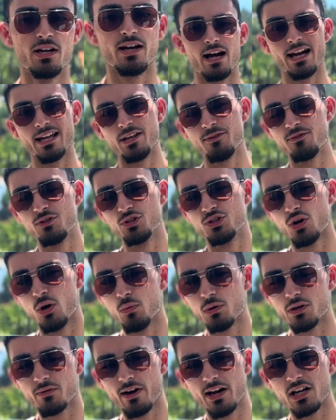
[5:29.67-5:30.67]
And if you don't
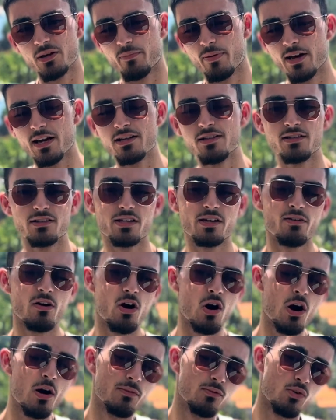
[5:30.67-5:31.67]
want to ride a ped, there
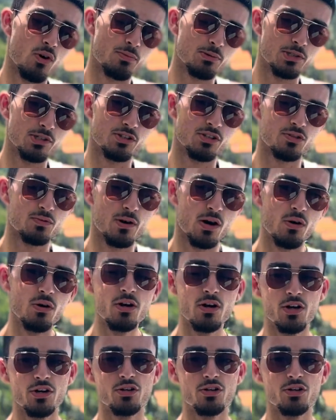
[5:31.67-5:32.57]
are other options as well.